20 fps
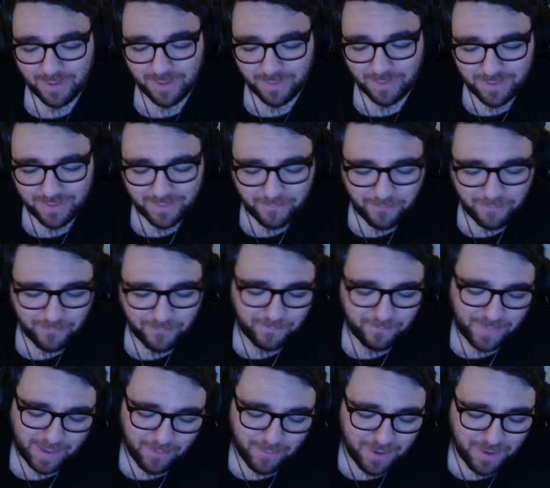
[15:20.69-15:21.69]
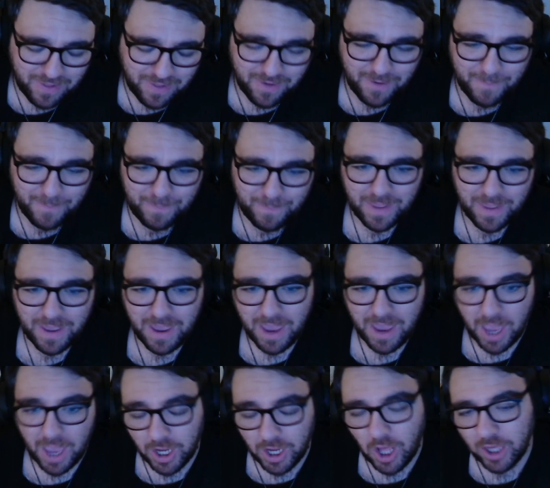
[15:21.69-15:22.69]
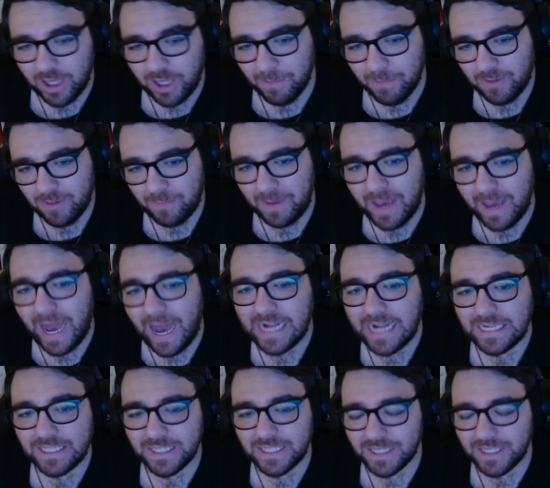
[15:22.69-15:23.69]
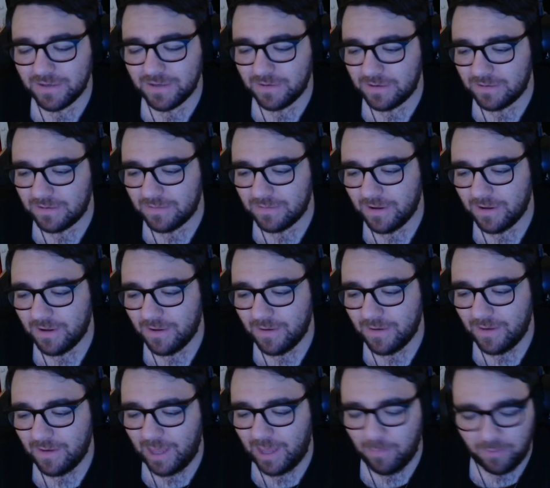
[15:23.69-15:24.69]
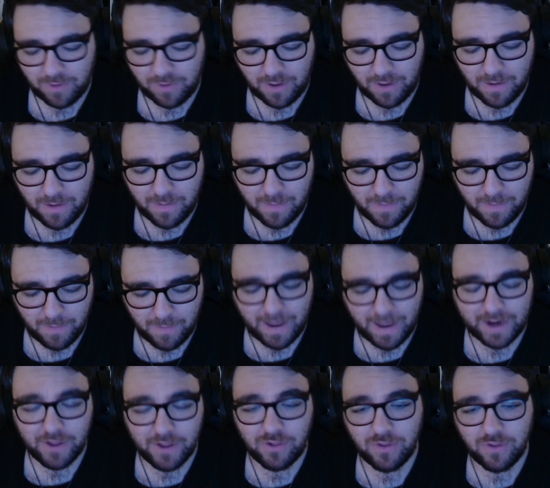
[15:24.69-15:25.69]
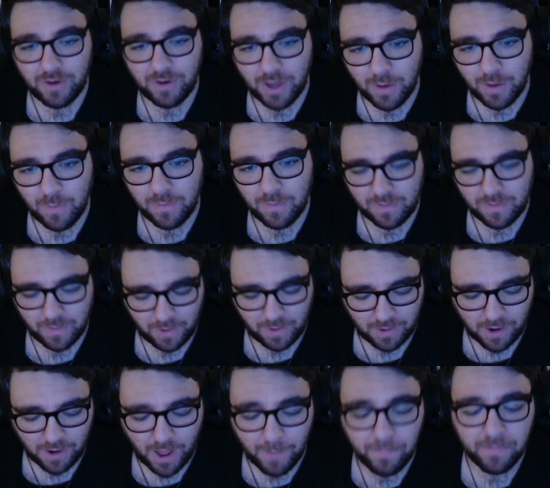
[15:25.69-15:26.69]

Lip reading: So there is an argument to be had that he was a manager that knows the club,